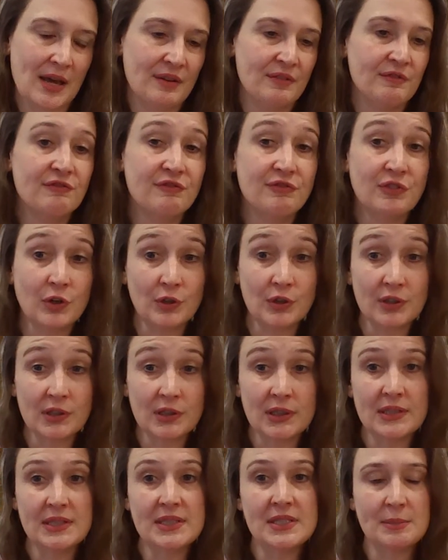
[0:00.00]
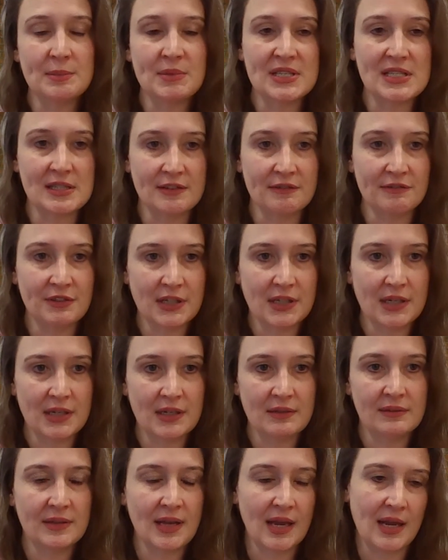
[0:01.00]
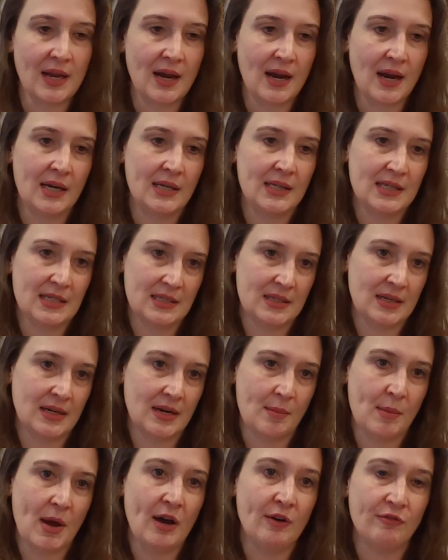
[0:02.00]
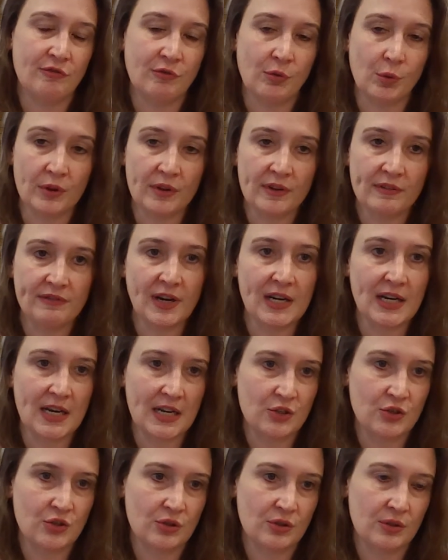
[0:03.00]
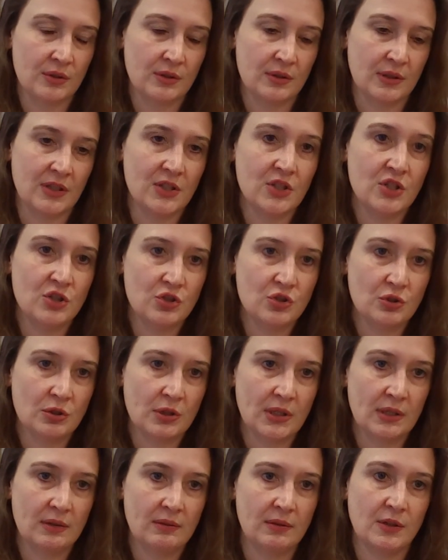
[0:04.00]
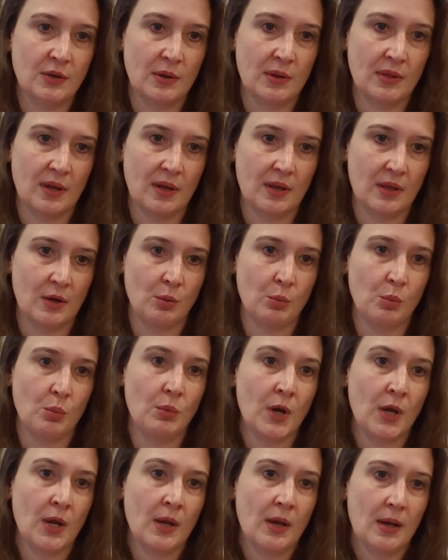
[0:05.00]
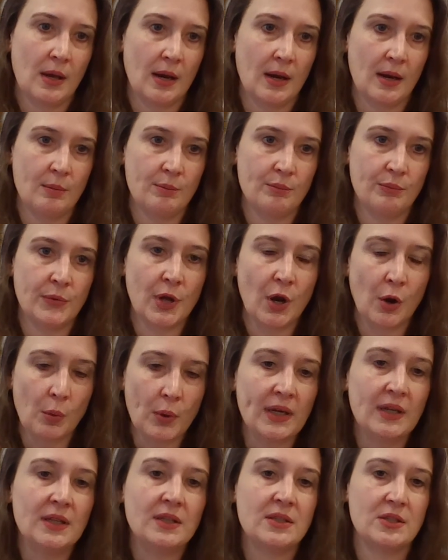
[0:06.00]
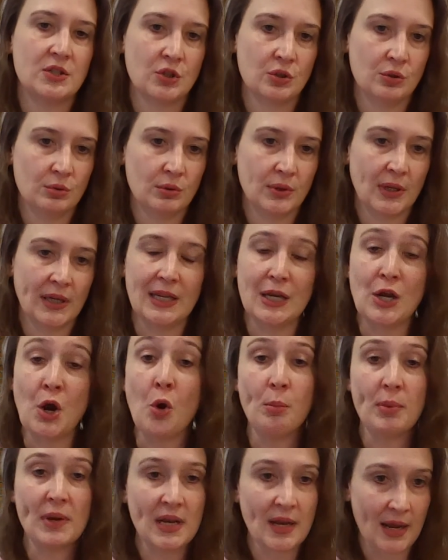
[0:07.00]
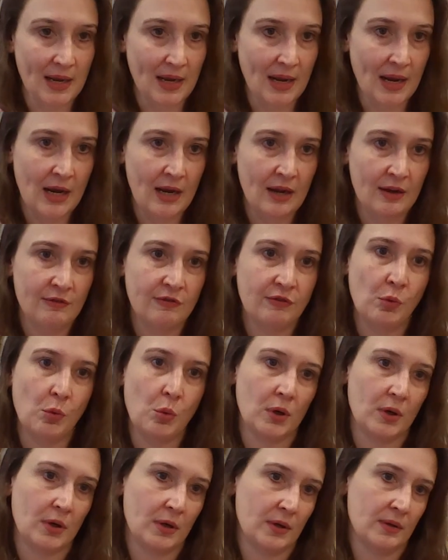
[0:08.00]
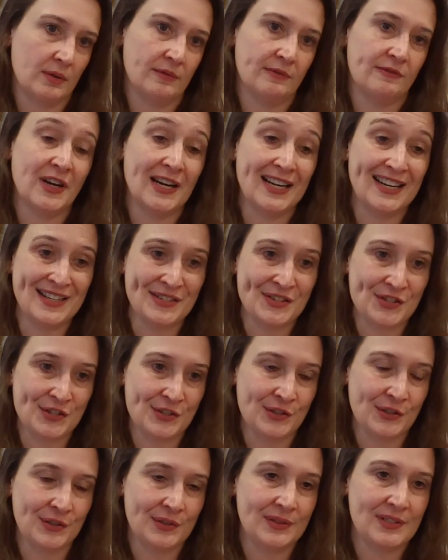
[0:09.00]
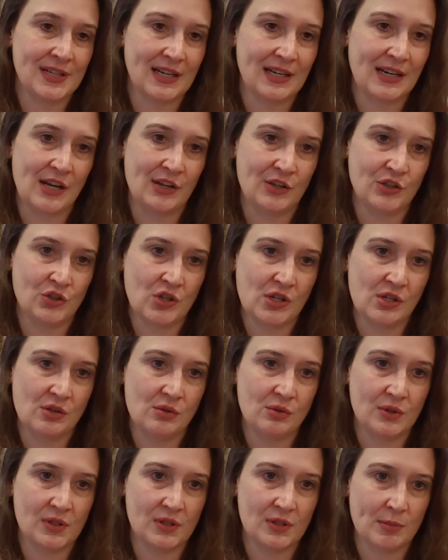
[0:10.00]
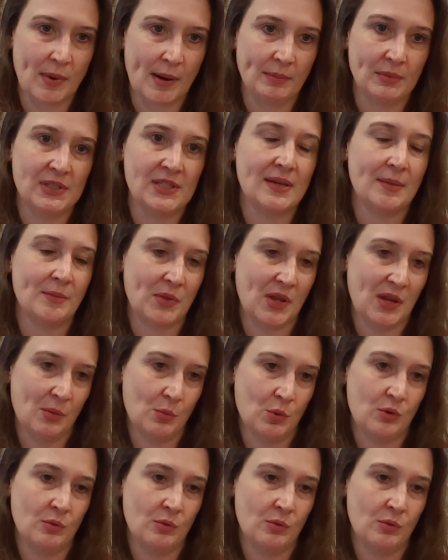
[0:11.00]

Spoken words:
of vertically specific AI need to come out for the financial industry. I think they're going into like an open AI for financial technology use is probably something